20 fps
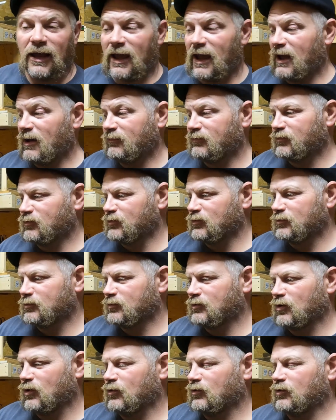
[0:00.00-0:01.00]
After
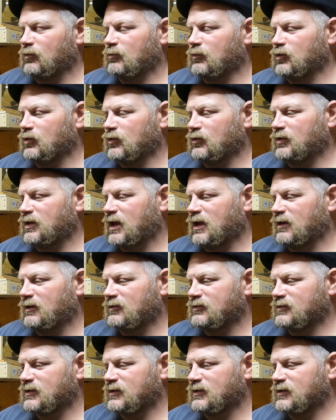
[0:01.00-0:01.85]
going to Muletown,